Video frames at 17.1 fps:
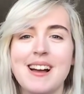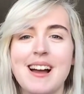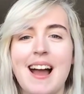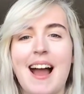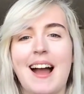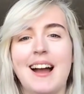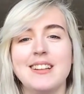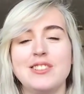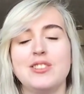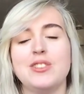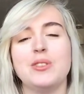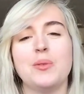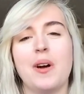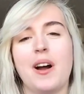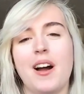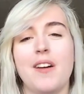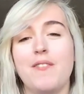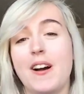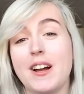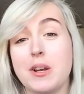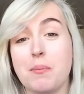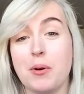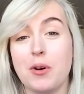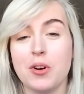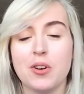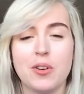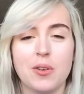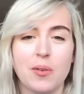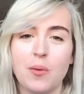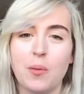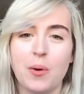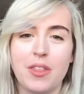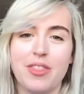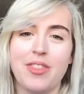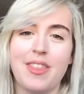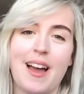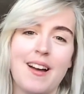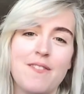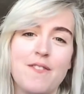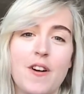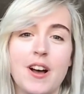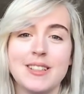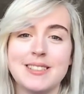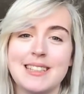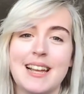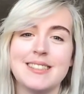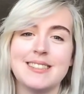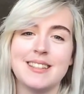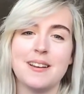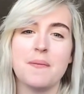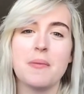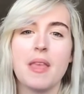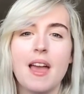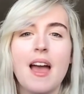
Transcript: and you find a book with that first letter.